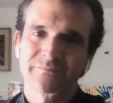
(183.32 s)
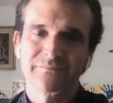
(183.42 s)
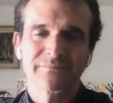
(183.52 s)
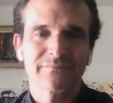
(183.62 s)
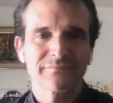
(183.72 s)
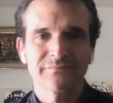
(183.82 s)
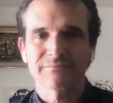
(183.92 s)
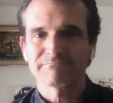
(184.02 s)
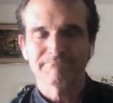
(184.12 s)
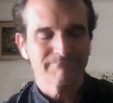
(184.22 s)

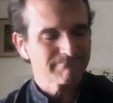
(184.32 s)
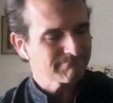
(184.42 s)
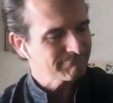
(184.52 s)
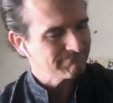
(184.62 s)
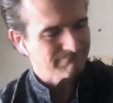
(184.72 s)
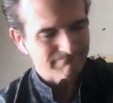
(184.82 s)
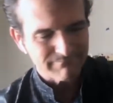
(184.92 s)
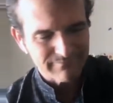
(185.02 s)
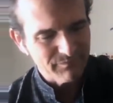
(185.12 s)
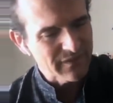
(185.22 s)

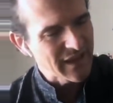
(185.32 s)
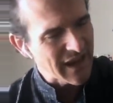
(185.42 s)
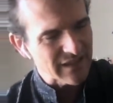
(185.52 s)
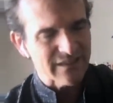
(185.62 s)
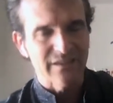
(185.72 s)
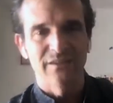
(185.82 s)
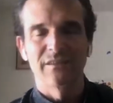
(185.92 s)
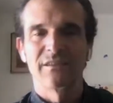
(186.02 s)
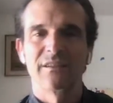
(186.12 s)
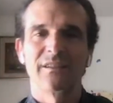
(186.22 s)

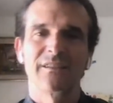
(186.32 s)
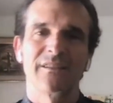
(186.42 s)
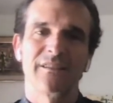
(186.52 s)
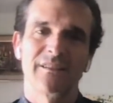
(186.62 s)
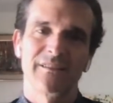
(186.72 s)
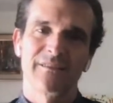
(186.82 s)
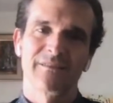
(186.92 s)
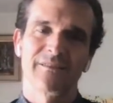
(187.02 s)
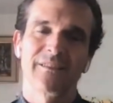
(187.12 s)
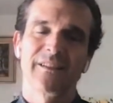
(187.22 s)

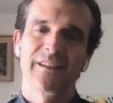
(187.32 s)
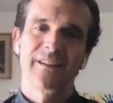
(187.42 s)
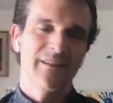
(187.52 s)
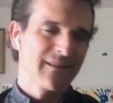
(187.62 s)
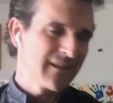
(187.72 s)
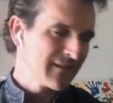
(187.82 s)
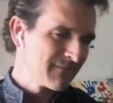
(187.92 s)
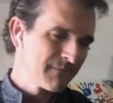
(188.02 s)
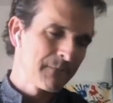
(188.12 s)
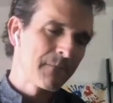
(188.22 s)

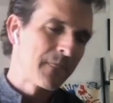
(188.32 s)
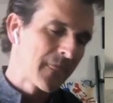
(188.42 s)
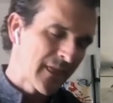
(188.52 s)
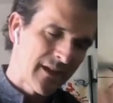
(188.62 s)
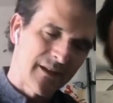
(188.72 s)
(not speaking)